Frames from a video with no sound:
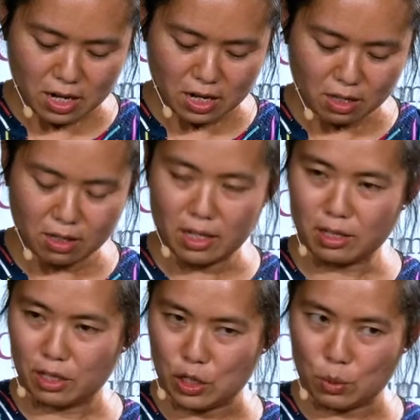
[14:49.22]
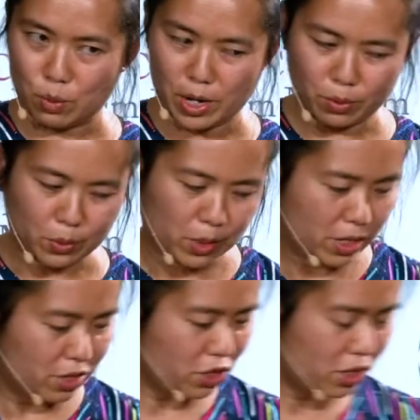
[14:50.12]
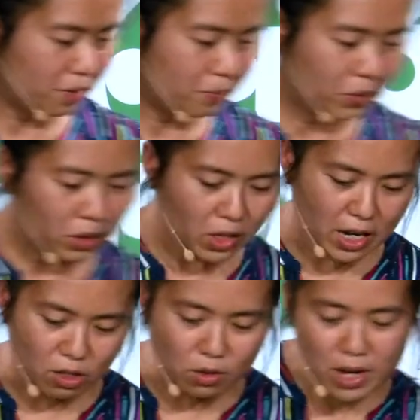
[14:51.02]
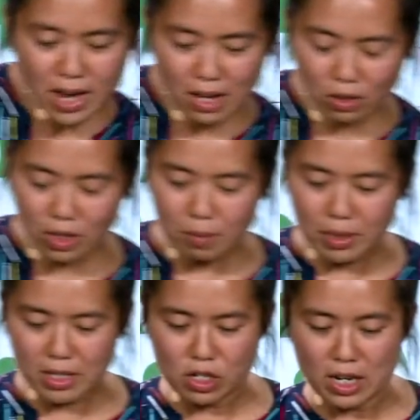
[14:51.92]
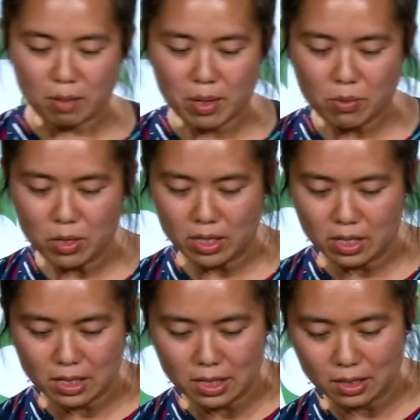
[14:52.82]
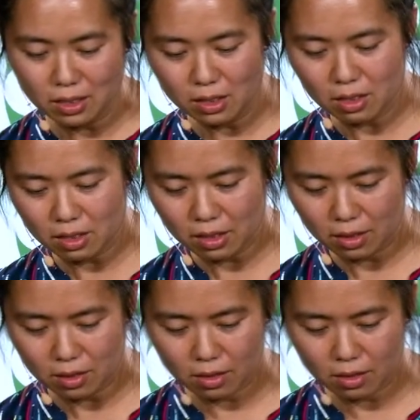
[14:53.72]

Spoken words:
it is like a red-orange. Okay, so now I'm going to check my wontons.